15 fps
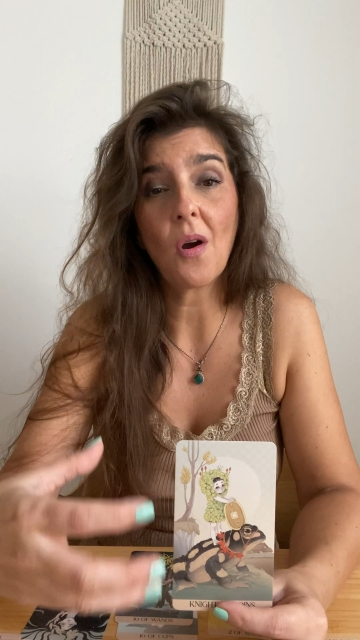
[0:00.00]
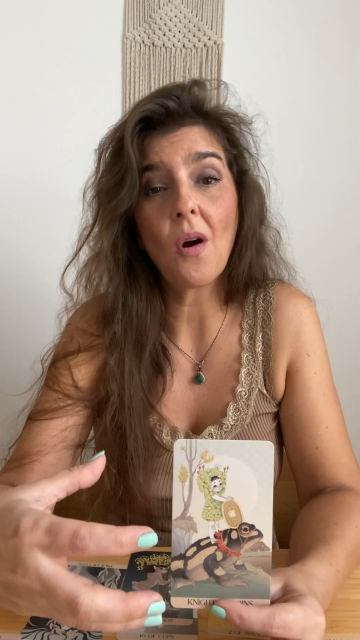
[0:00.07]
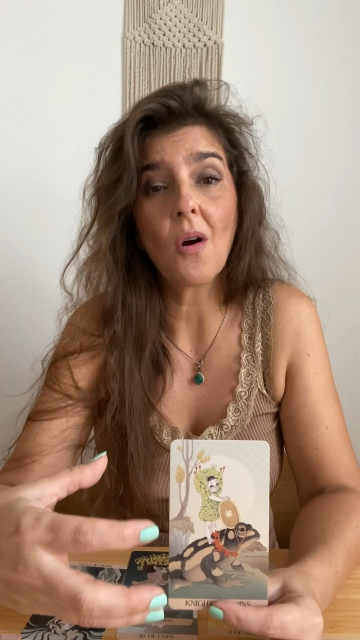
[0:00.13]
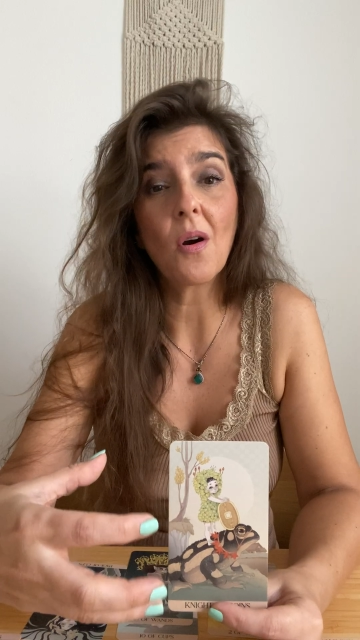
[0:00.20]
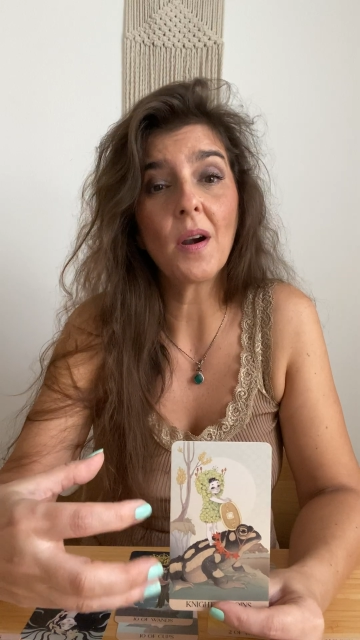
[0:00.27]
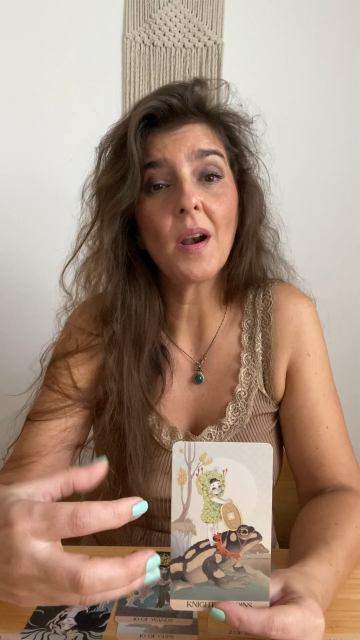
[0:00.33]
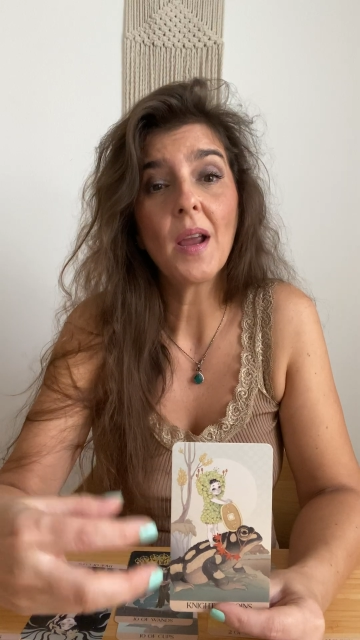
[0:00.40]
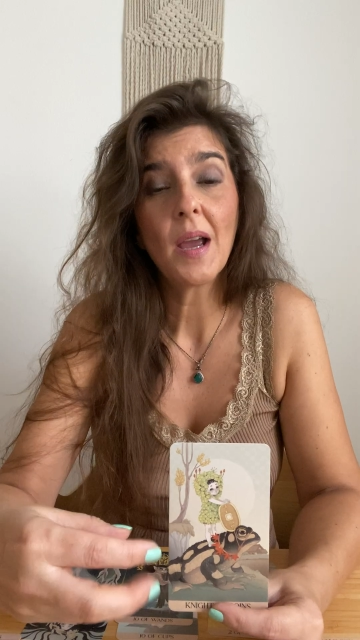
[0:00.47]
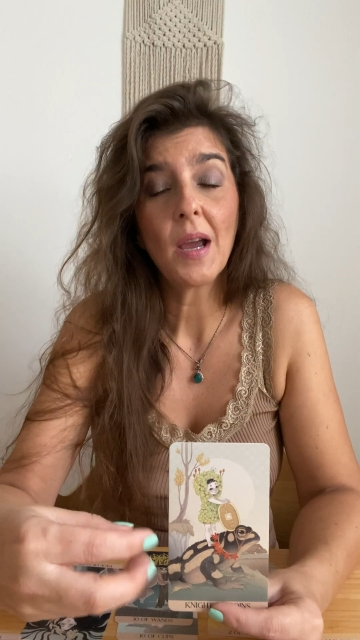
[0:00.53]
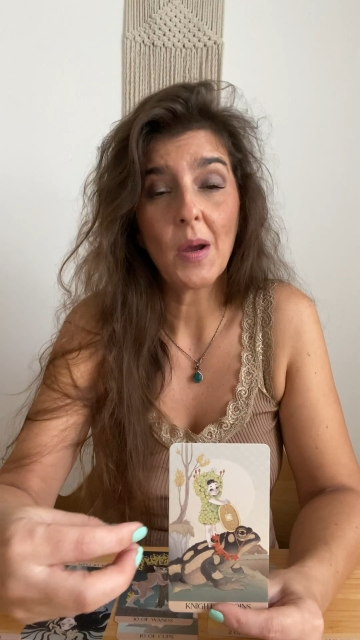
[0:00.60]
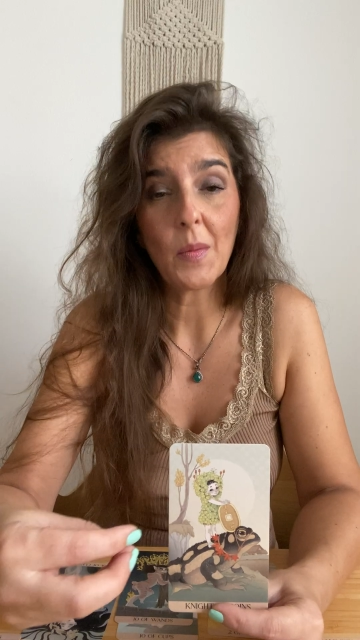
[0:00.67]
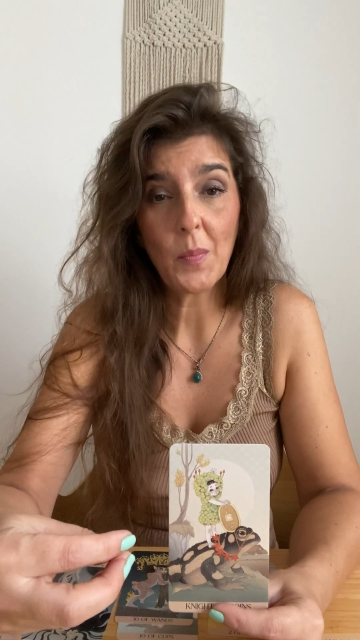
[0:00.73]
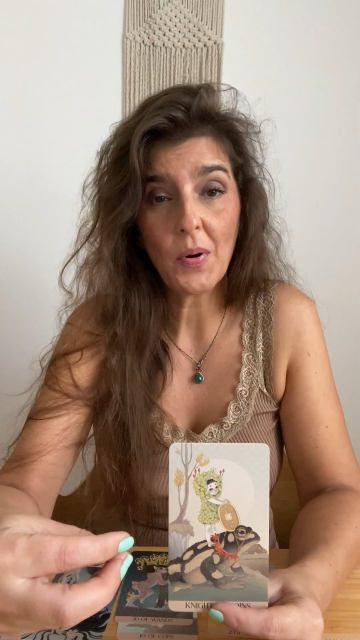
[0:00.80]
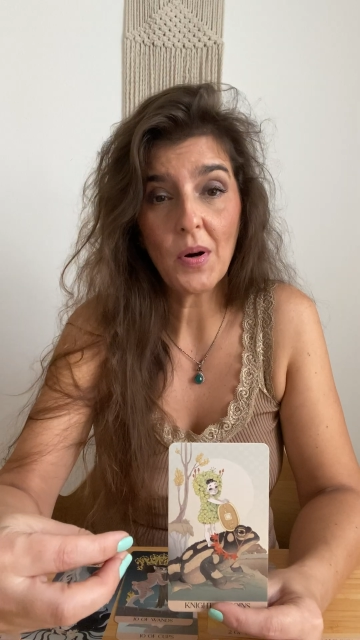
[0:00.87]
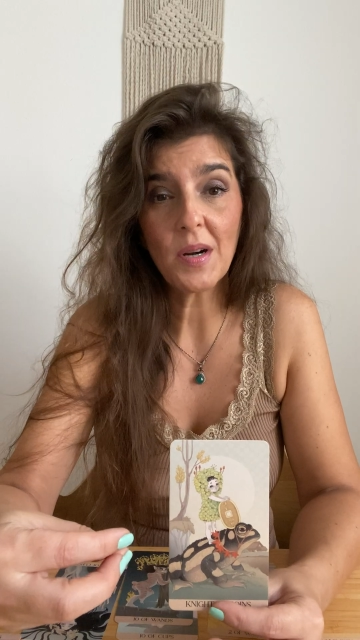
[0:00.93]
or a
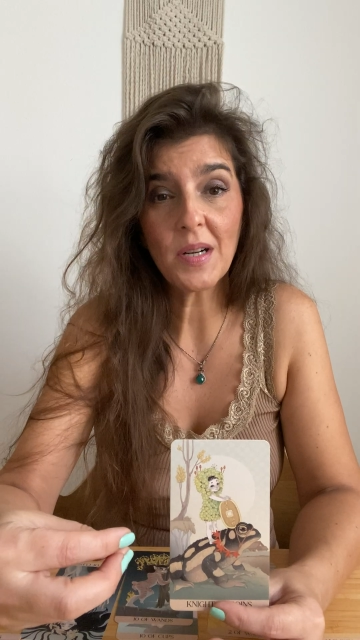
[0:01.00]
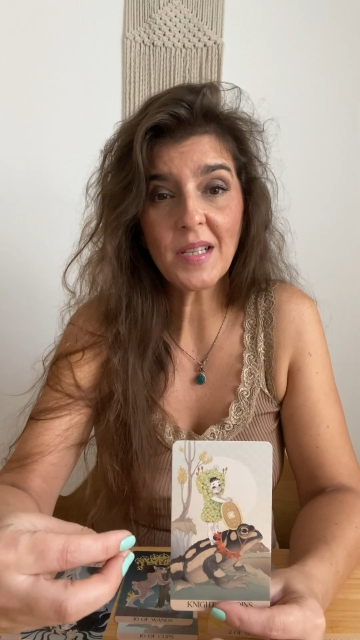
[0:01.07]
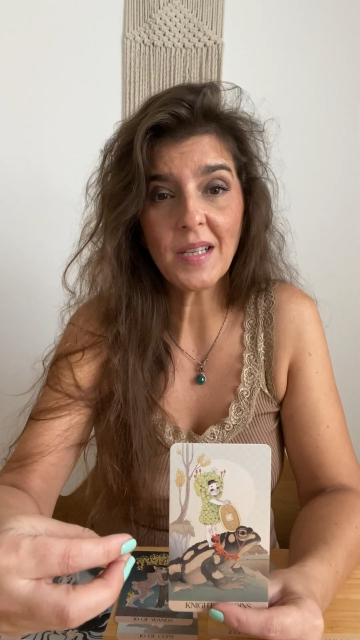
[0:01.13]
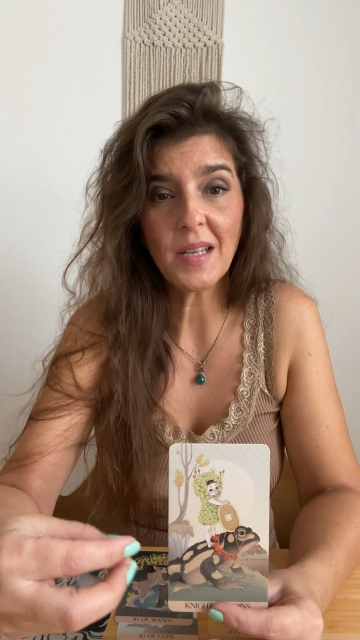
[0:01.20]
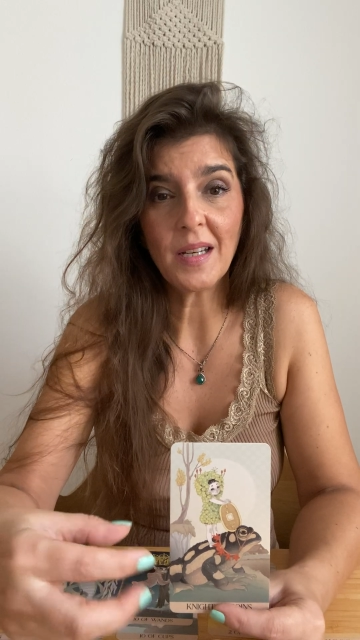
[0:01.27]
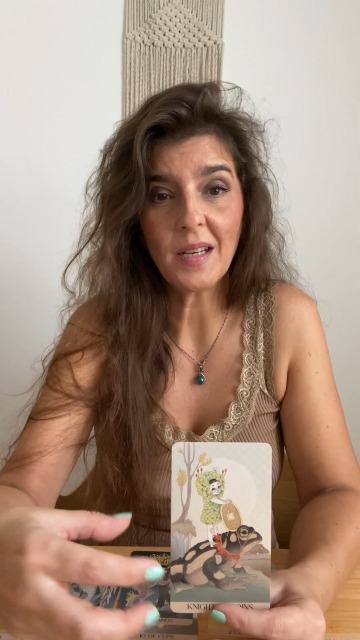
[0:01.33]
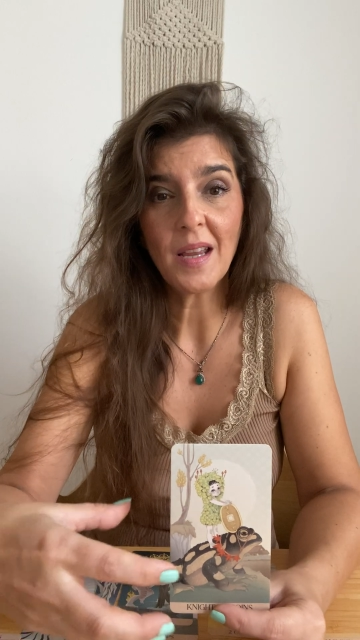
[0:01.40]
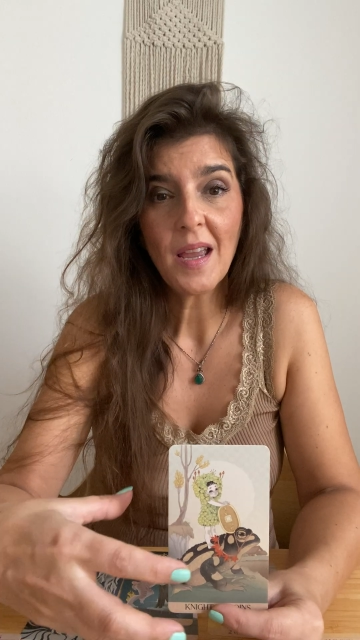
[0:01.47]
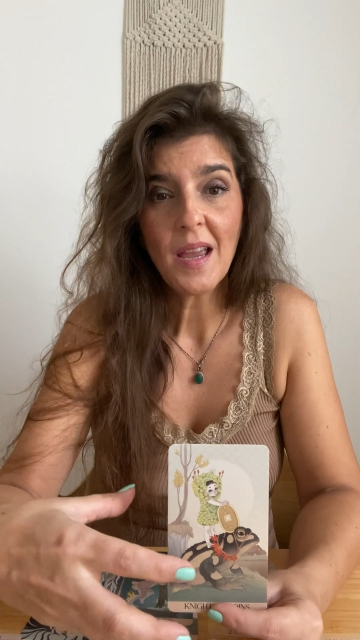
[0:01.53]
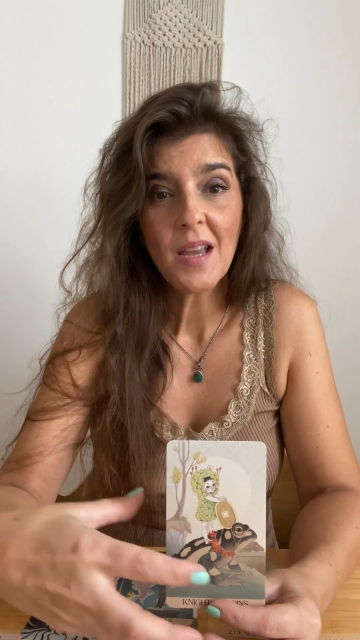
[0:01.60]
person,